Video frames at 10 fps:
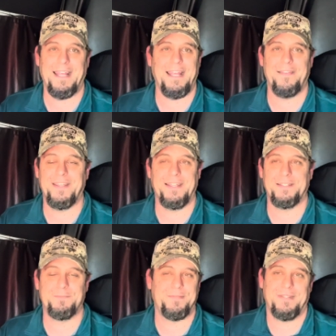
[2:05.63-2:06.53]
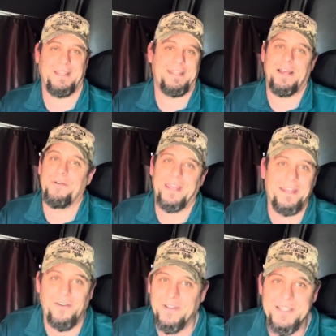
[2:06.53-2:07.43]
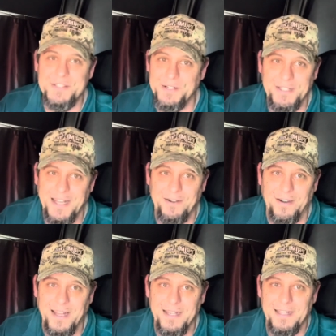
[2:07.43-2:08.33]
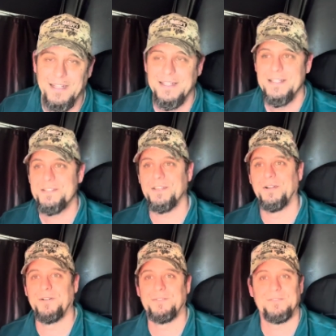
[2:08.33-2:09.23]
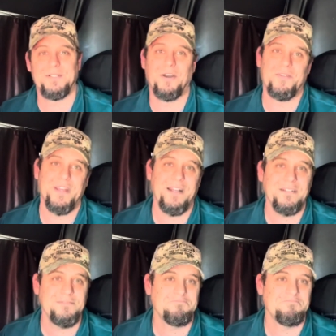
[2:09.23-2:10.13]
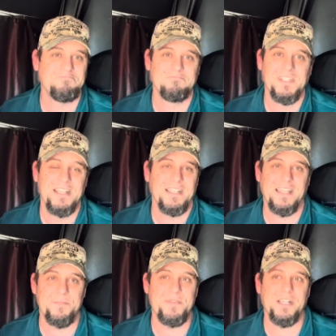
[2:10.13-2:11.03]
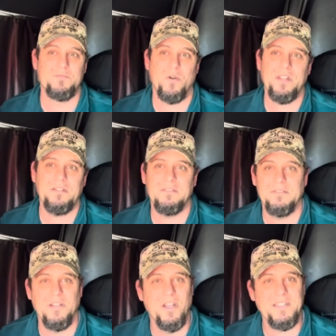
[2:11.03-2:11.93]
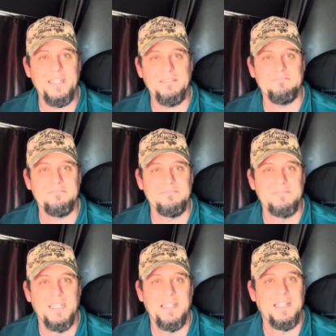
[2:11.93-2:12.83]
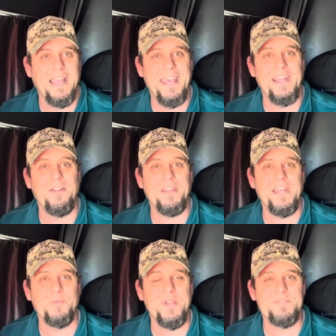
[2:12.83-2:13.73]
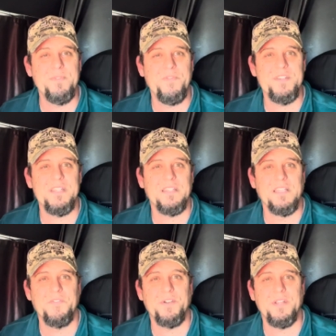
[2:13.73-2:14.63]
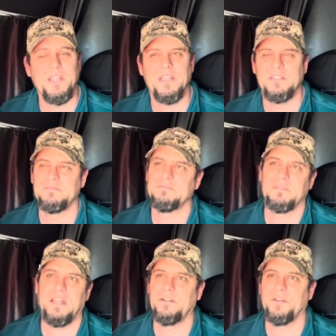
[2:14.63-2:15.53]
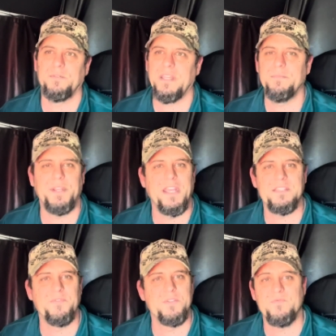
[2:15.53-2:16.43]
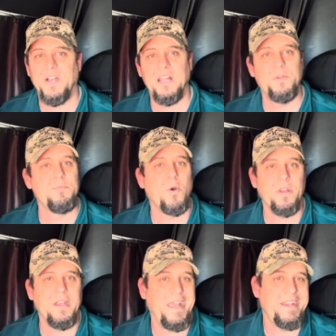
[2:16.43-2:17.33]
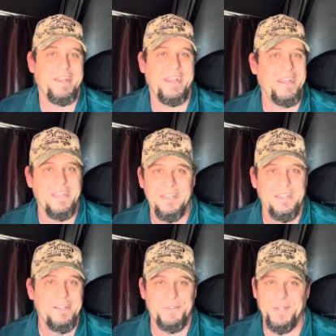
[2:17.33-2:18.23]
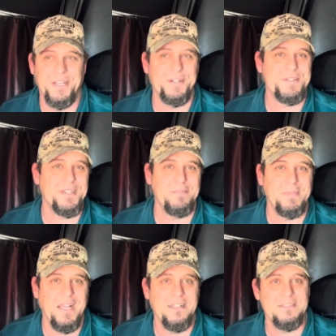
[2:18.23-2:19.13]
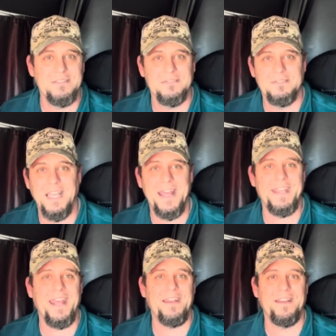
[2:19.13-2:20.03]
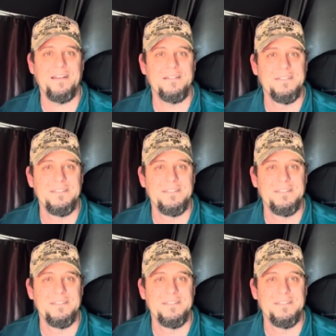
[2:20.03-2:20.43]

I mean, it don't get no easier than that, right? So go over there, got up the next morning, hooked it, headed on down to West Memphis. I delivered, uh, I don't know, I'm gonna get my days confused. Following morning, I had a day, 300 something miles, got it down there,